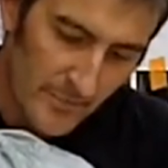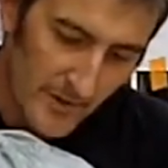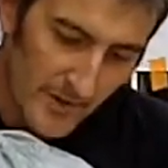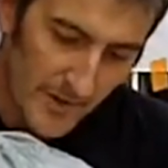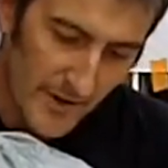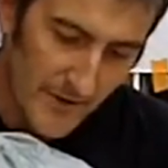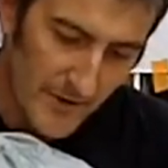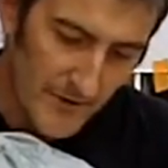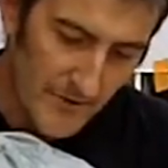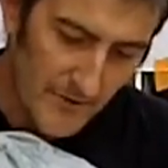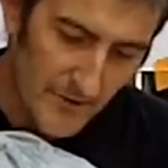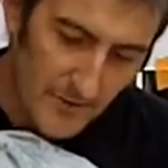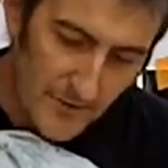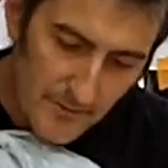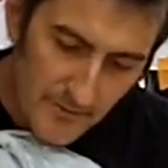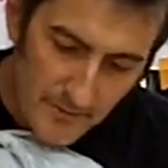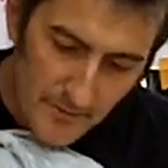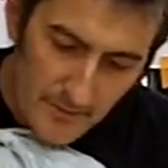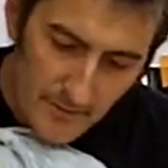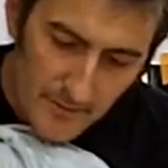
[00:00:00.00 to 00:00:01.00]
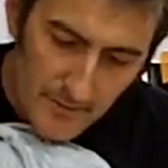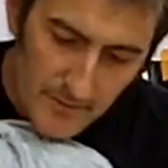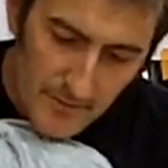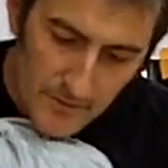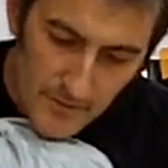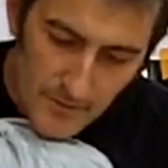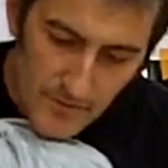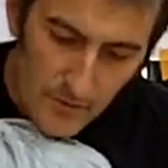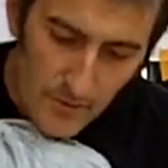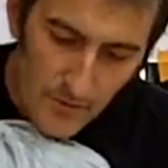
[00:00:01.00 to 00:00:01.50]
Because
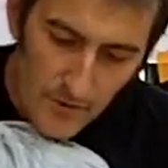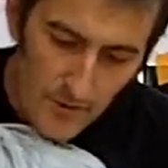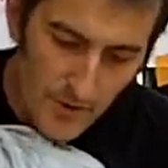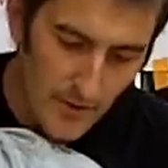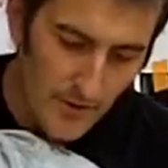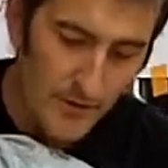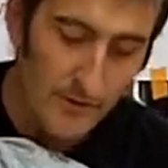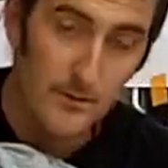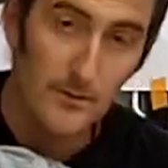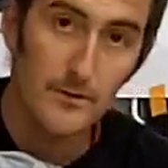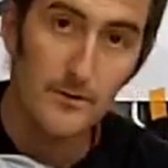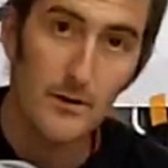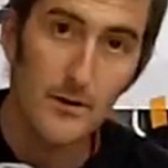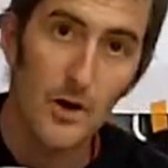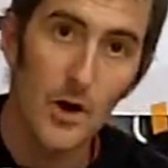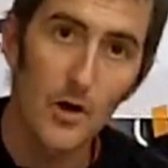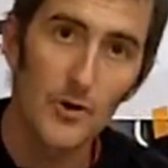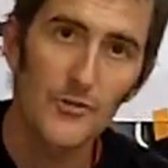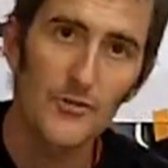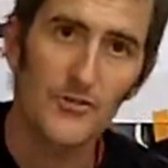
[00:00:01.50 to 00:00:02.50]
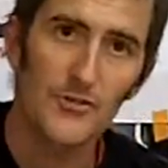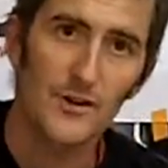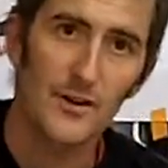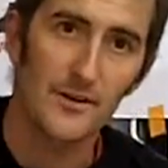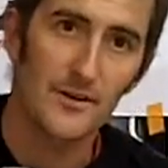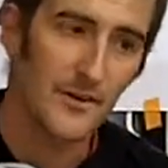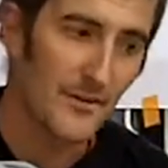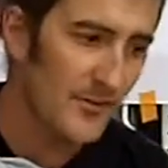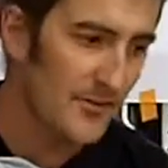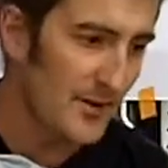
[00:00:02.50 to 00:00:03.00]
the tool
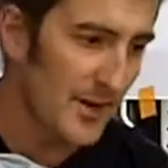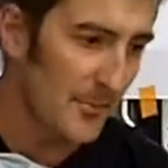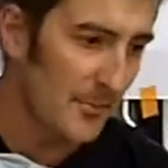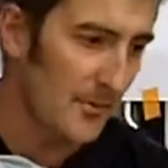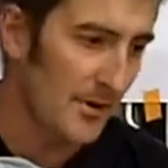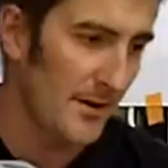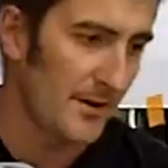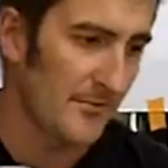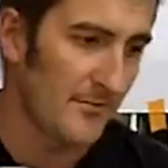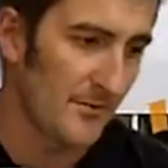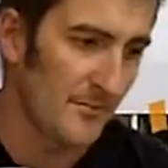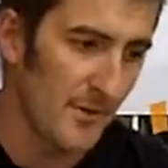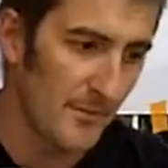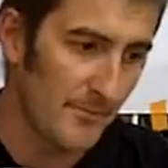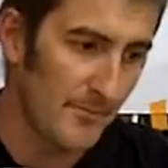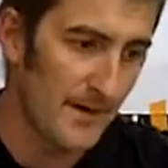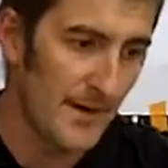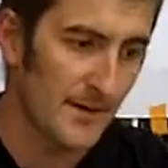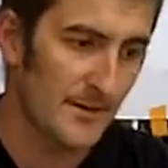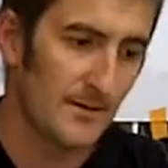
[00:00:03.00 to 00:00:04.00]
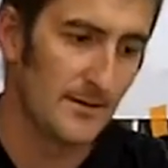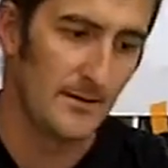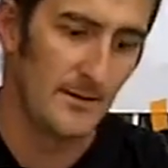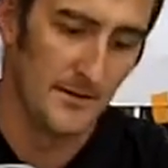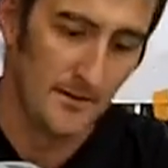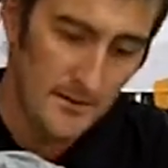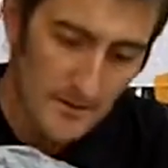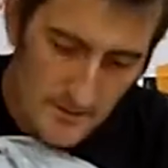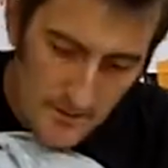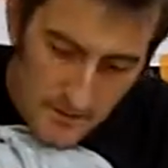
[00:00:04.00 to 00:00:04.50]
holster is separated from the
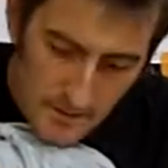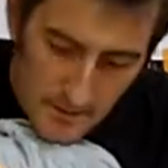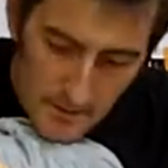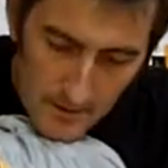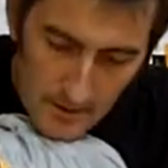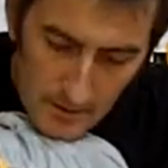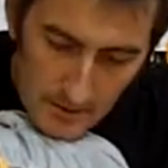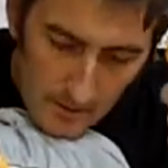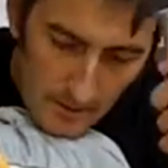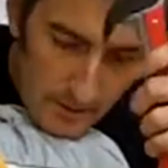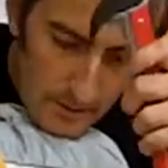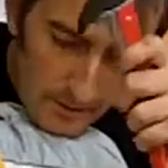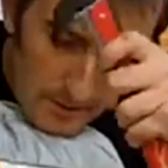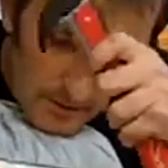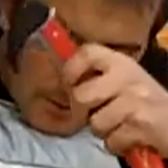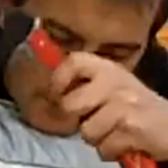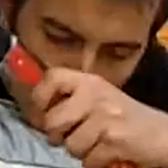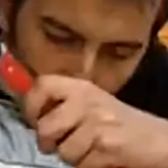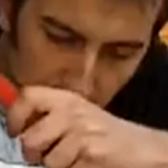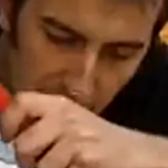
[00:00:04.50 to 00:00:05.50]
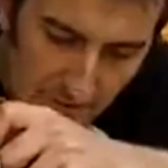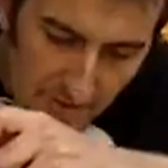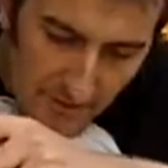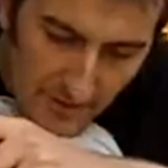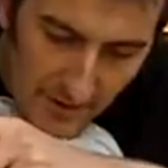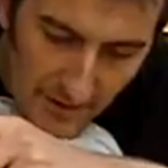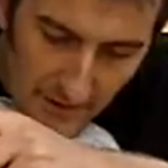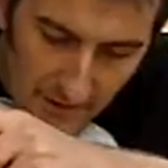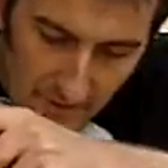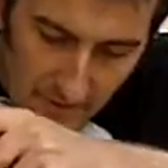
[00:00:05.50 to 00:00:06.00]
buckle, you can do goofy
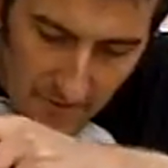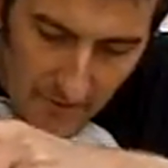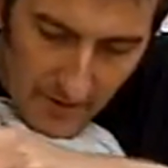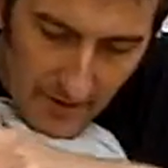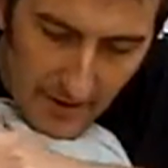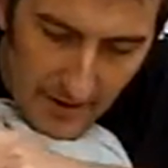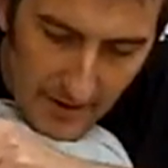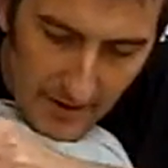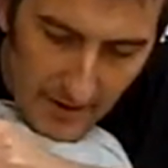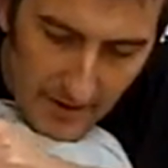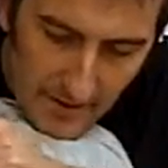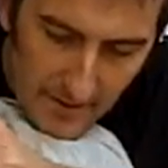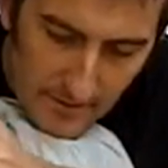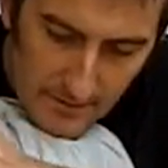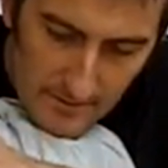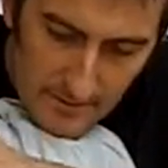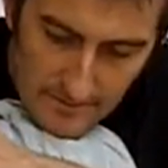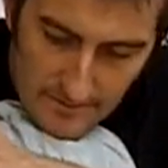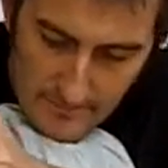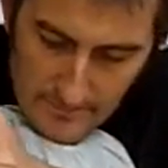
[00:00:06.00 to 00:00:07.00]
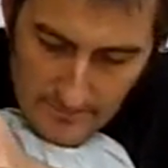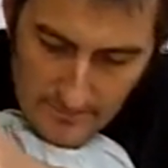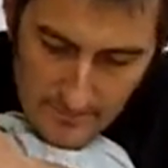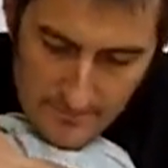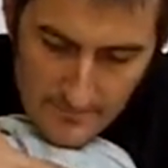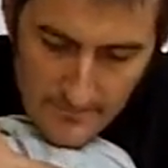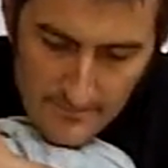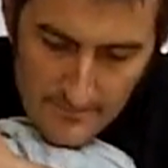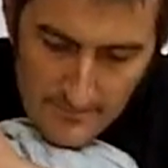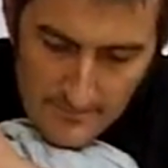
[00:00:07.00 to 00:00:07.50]
things like
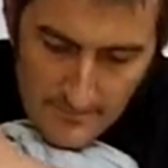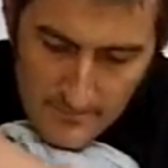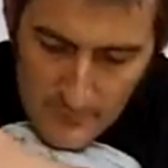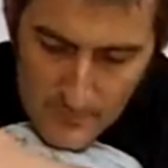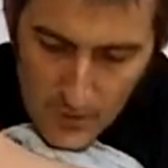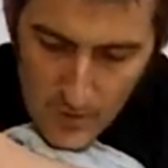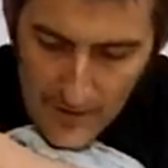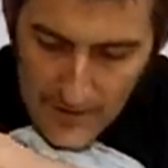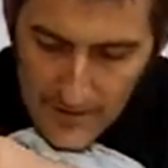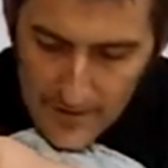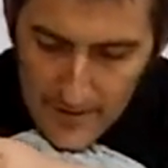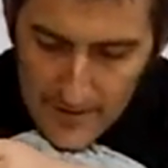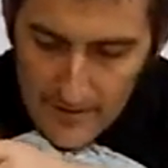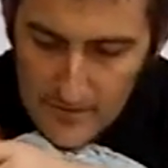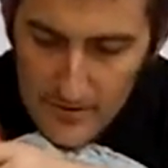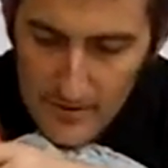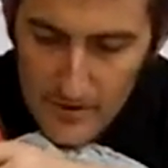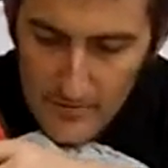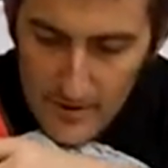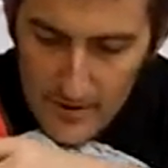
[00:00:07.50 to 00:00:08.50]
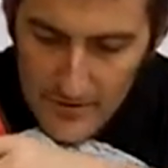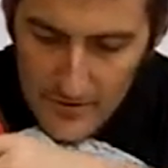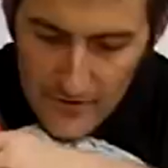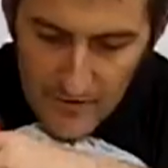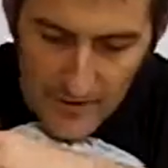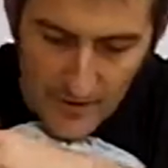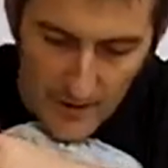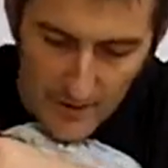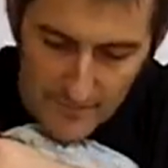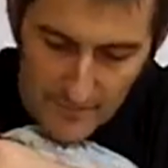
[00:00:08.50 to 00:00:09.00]
bring too much